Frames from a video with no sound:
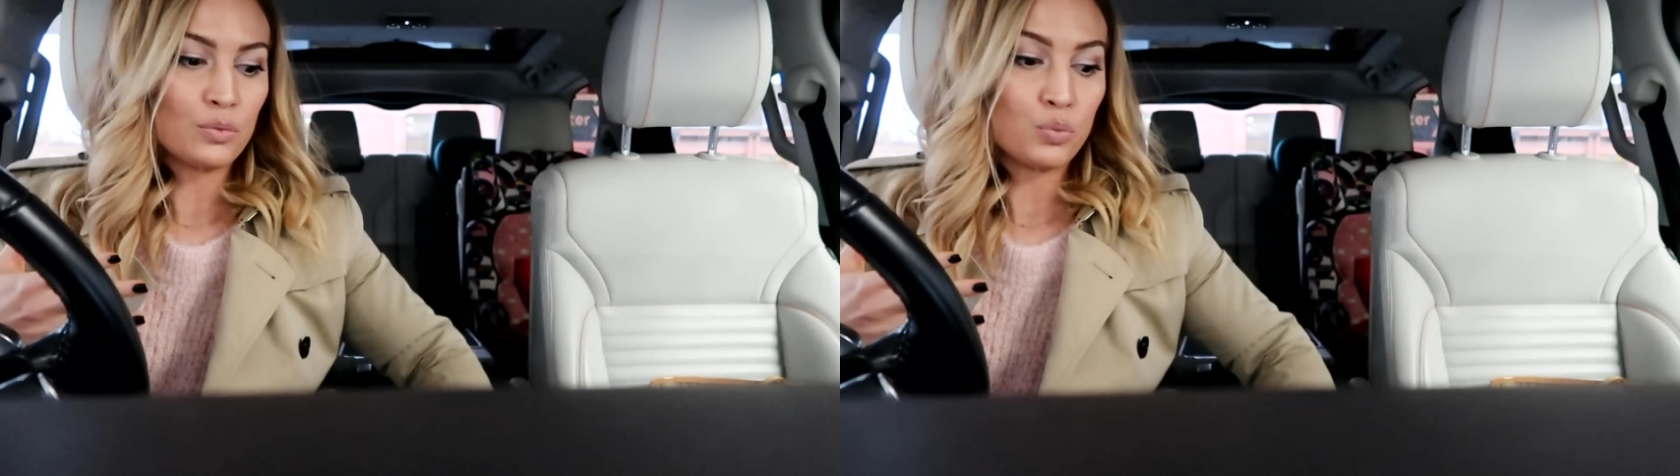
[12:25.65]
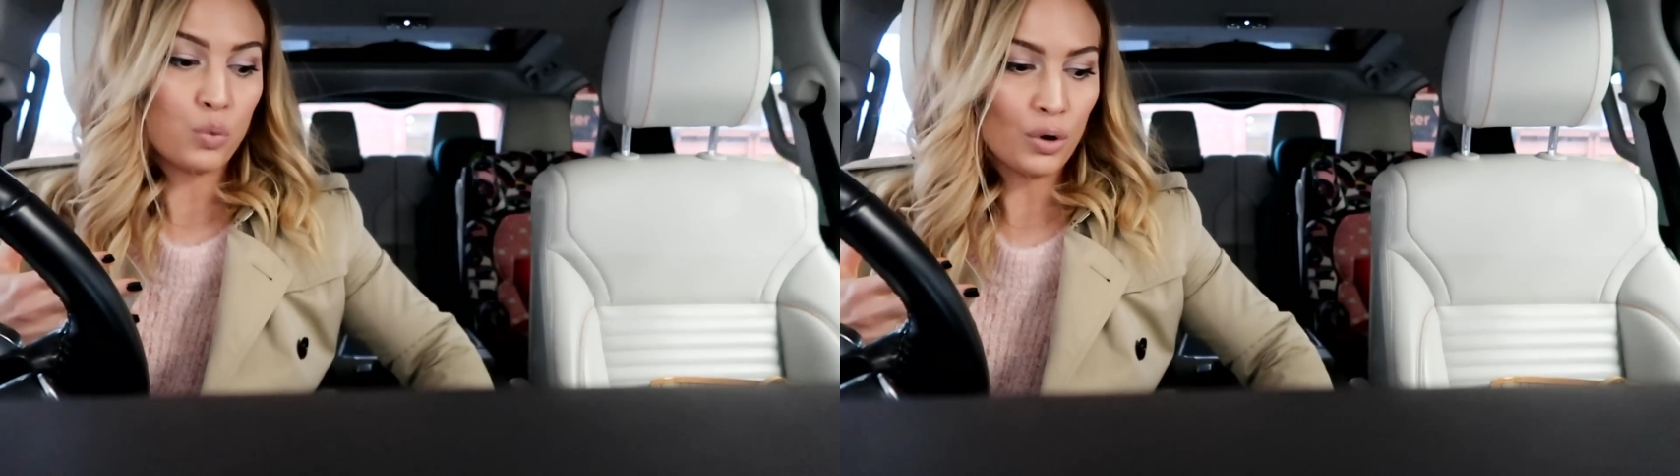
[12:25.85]

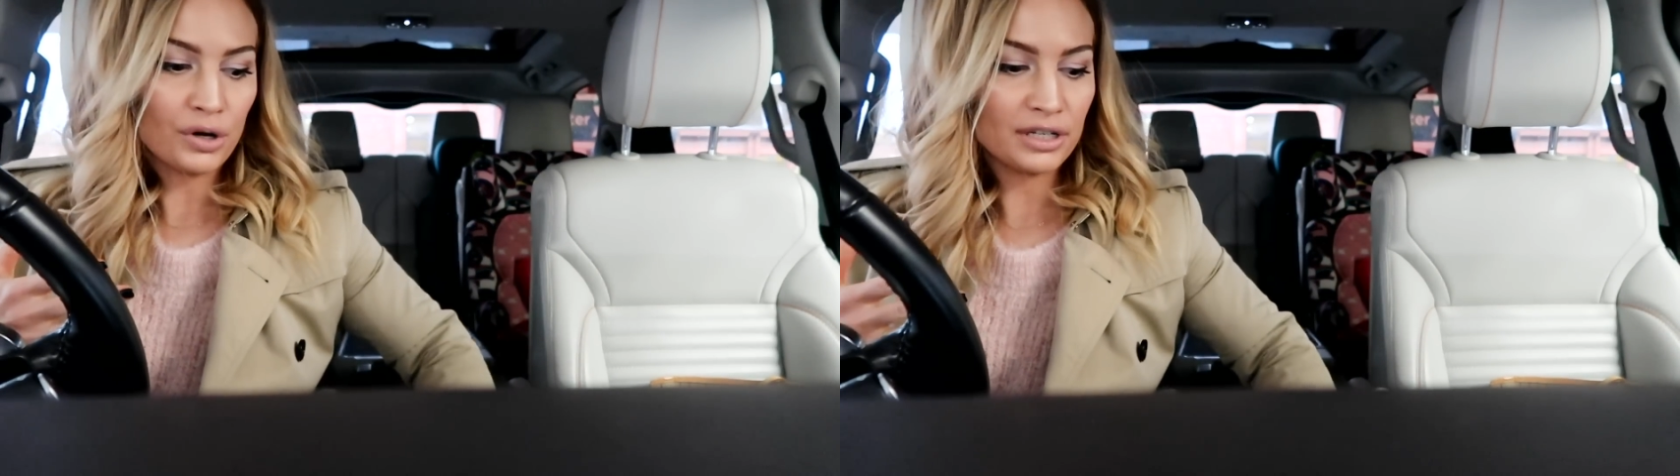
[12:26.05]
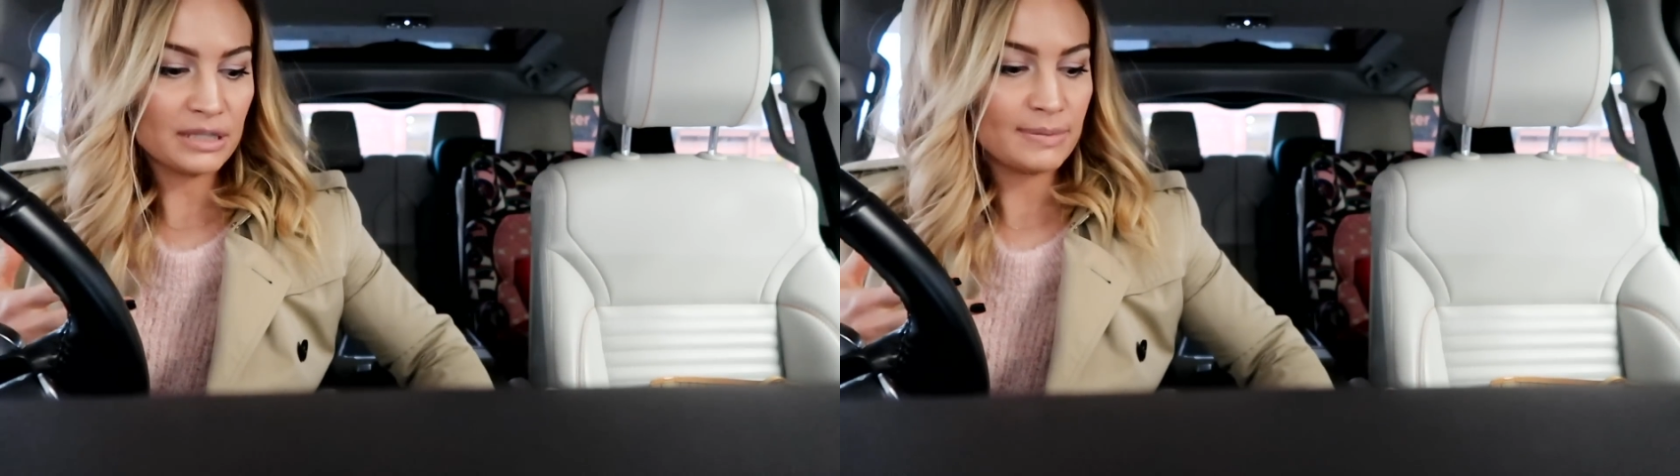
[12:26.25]
and
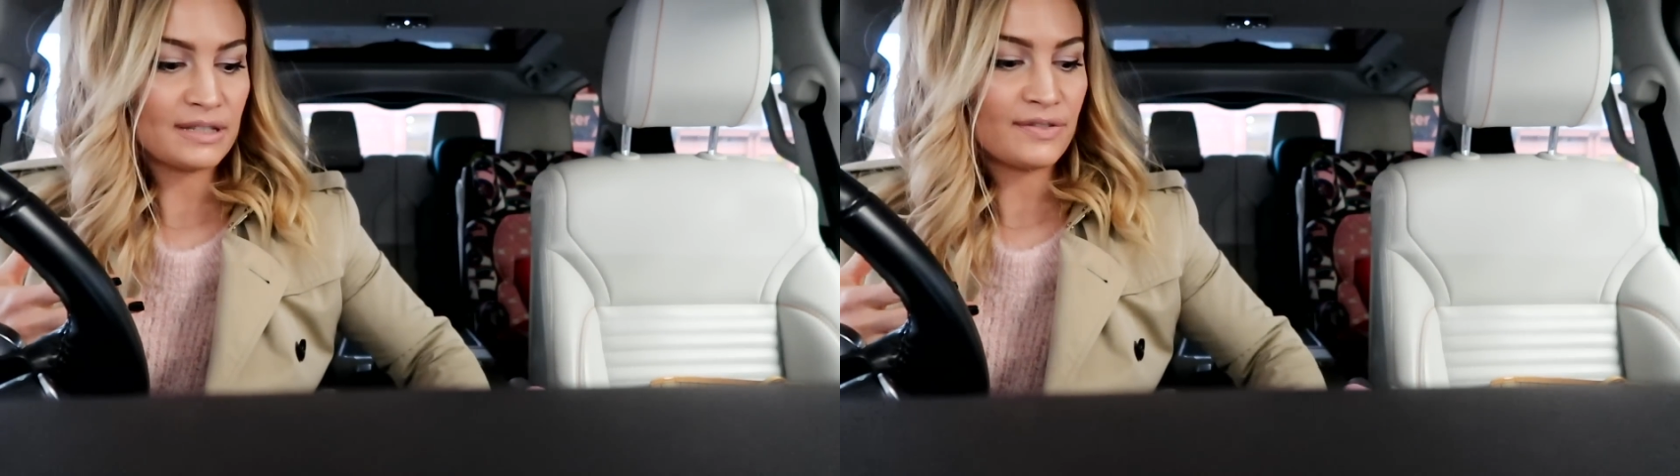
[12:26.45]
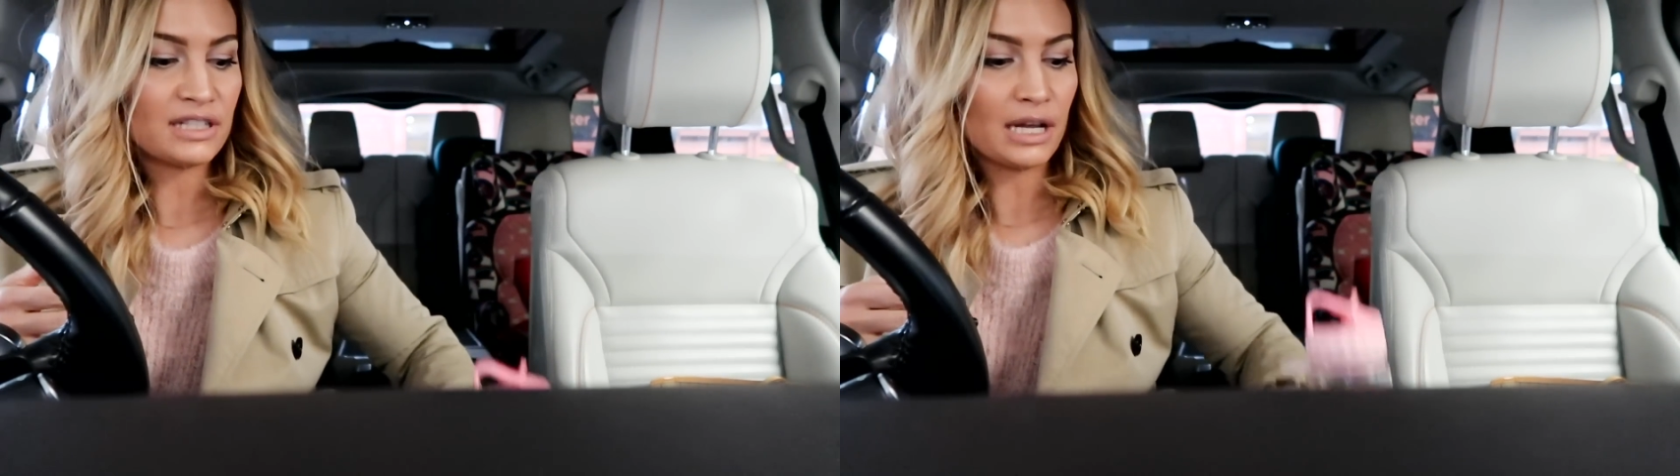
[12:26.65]
water at
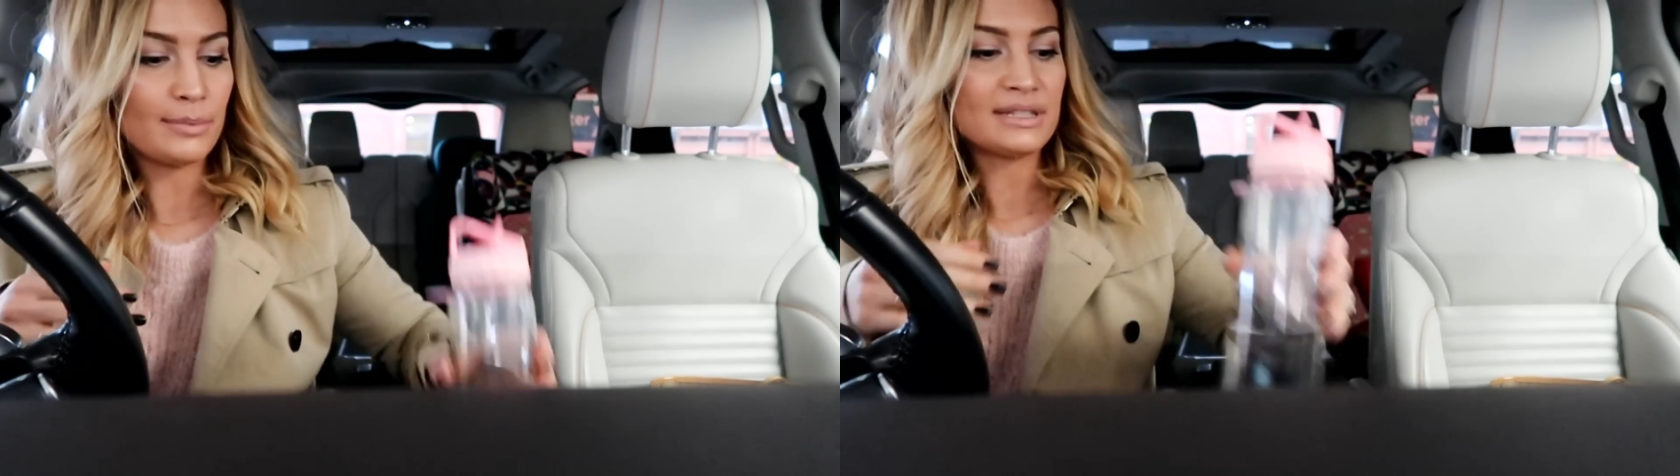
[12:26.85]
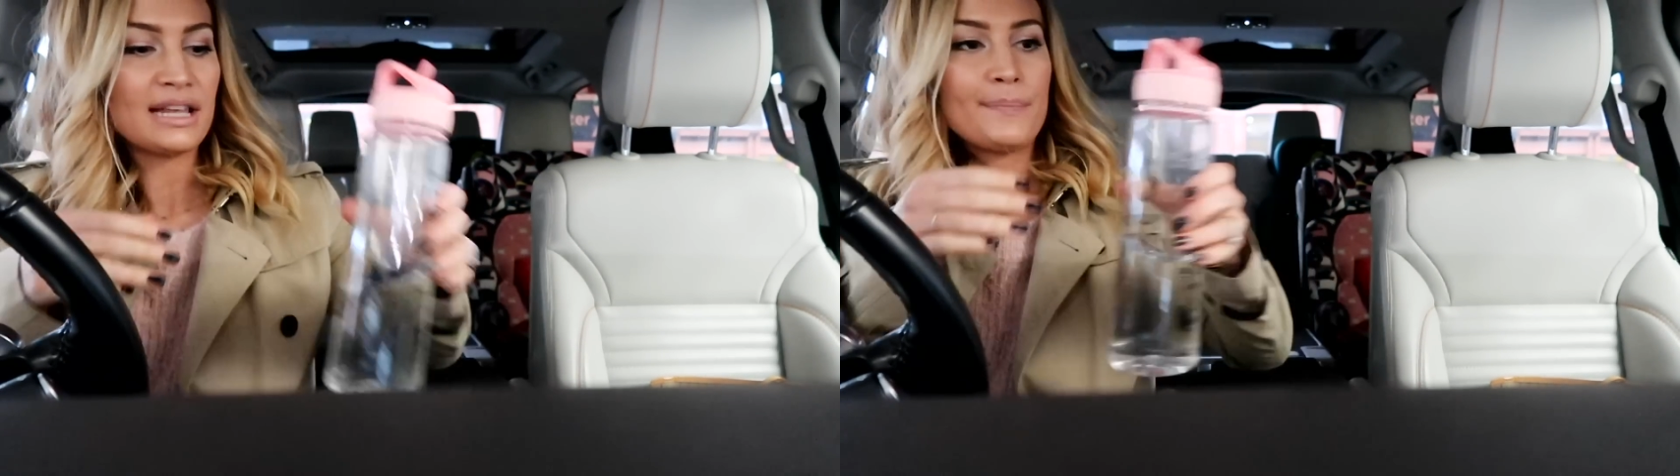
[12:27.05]
specific times.